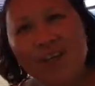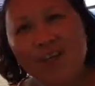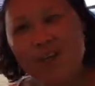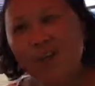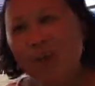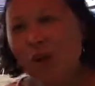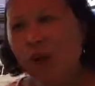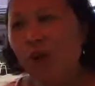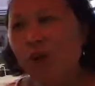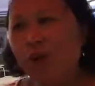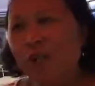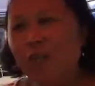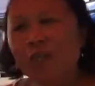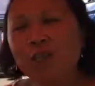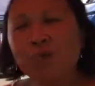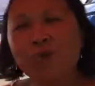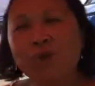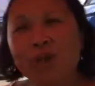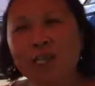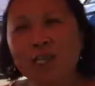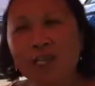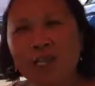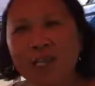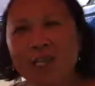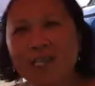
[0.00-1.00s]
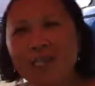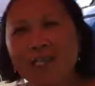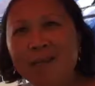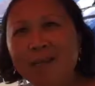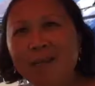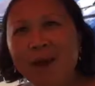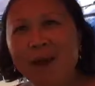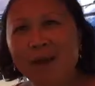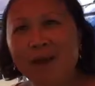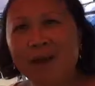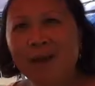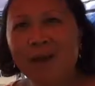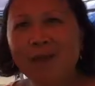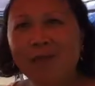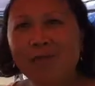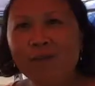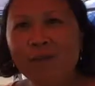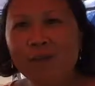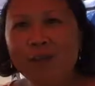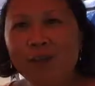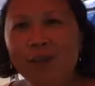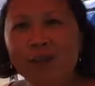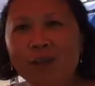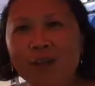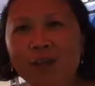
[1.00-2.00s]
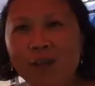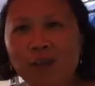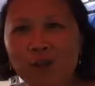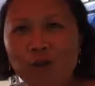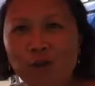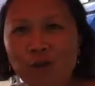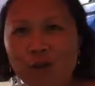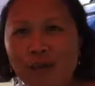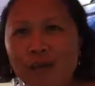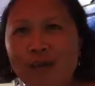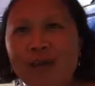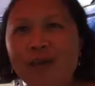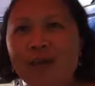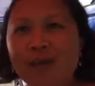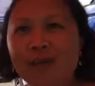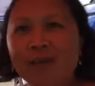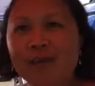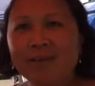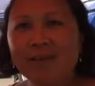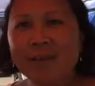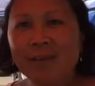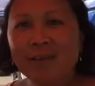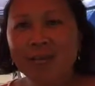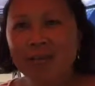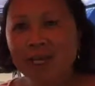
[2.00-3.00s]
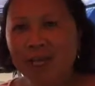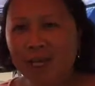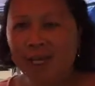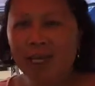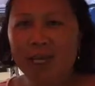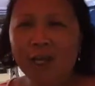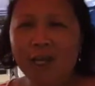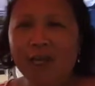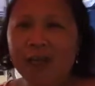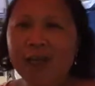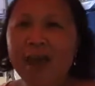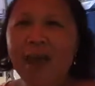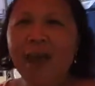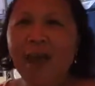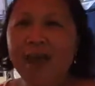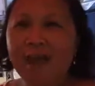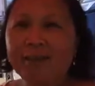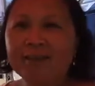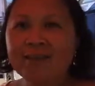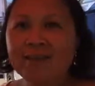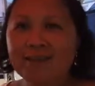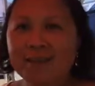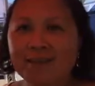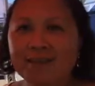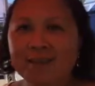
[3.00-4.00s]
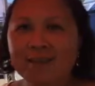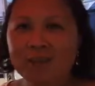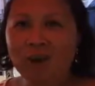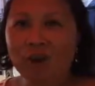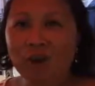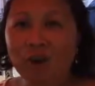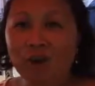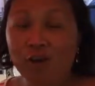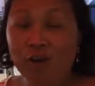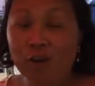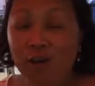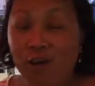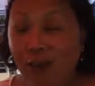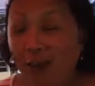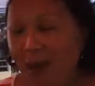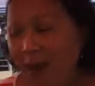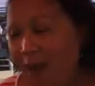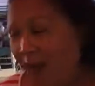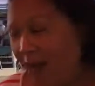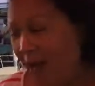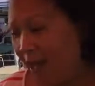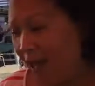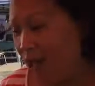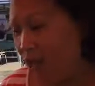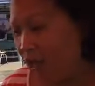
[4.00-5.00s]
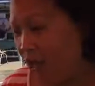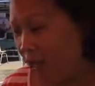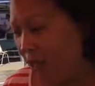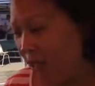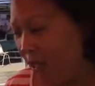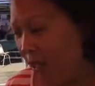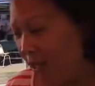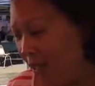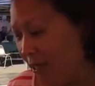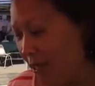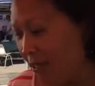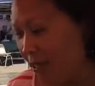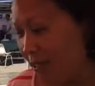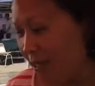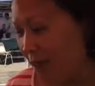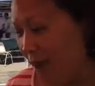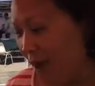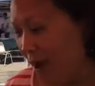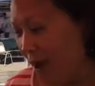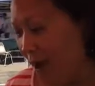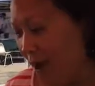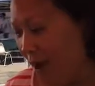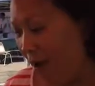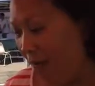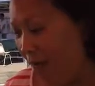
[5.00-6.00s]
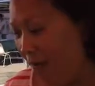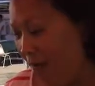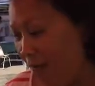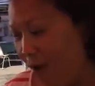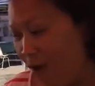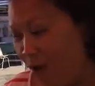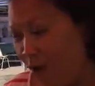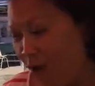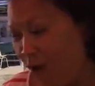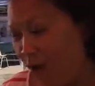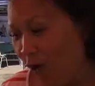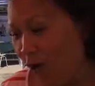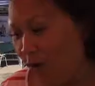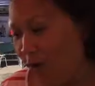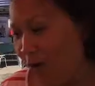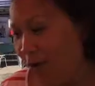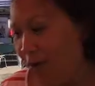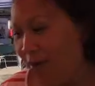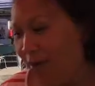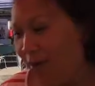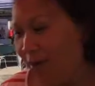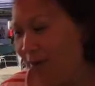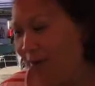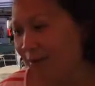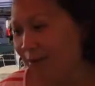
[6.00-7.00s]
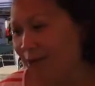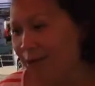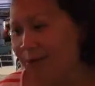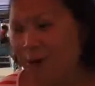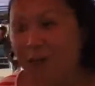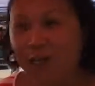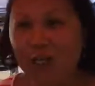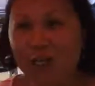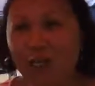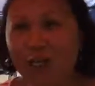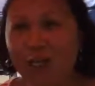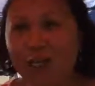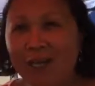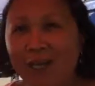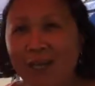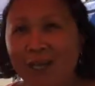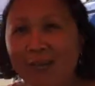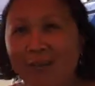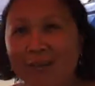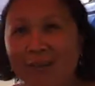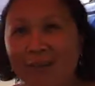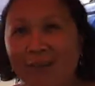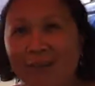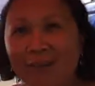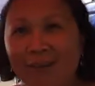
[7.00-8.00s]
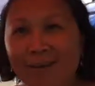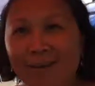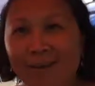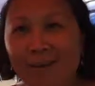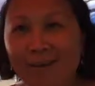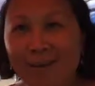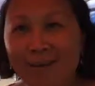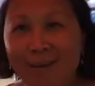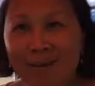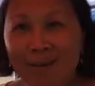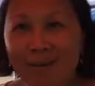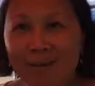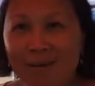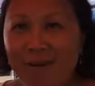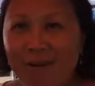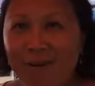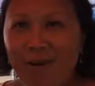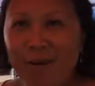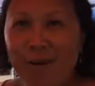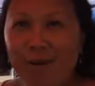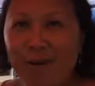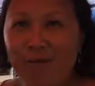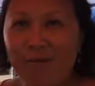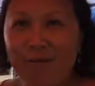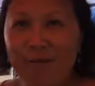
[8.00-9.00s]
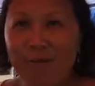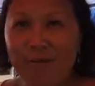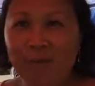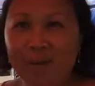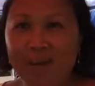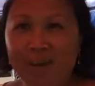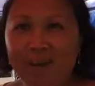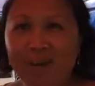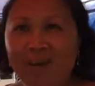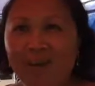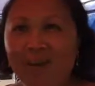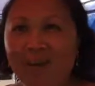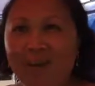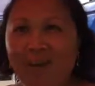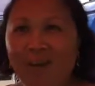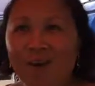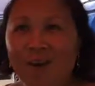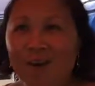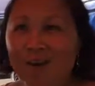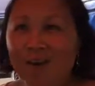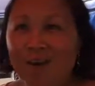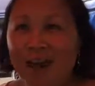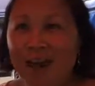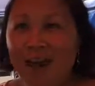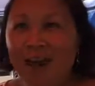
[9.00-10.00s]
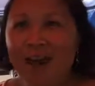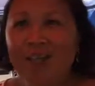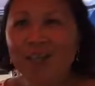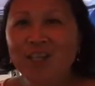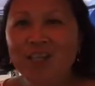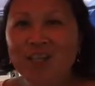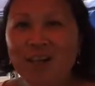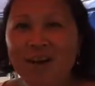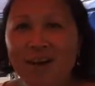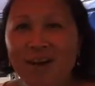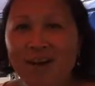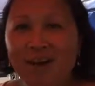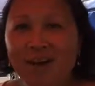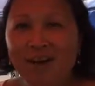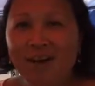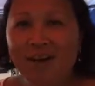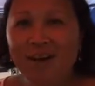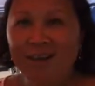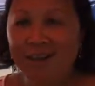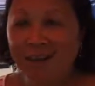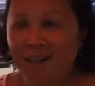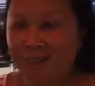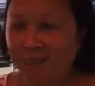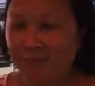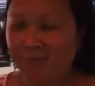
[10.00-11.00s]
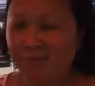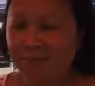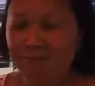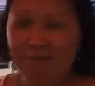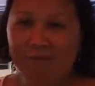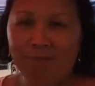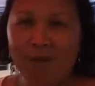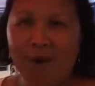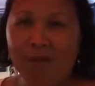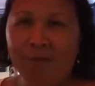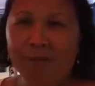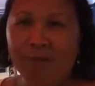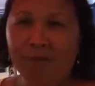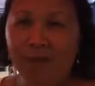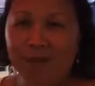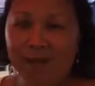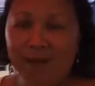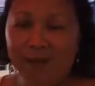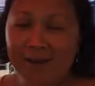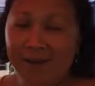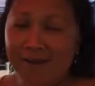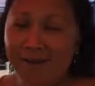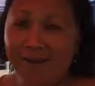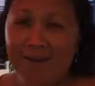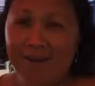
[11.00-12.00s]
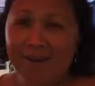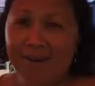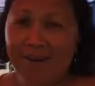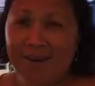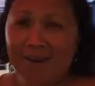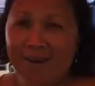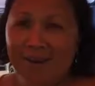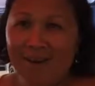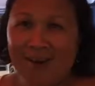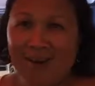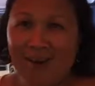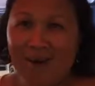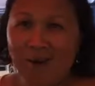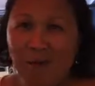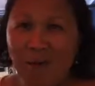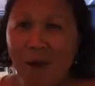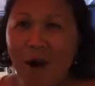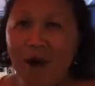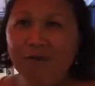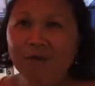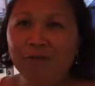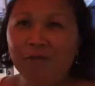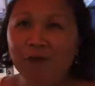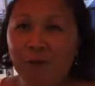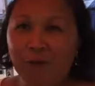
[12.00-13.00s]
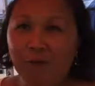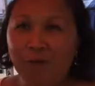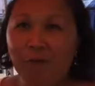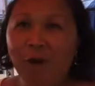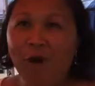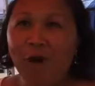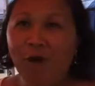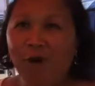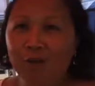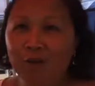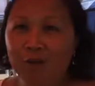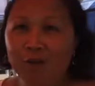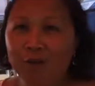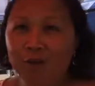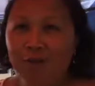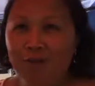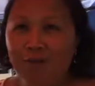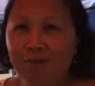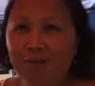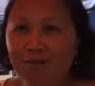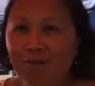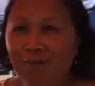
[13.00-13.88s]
So that's what chili is about. In everything that you eat, it's going to enhance it. So, and chilies, you know, especially in the, you know, from India and Asia, it's probably one of the most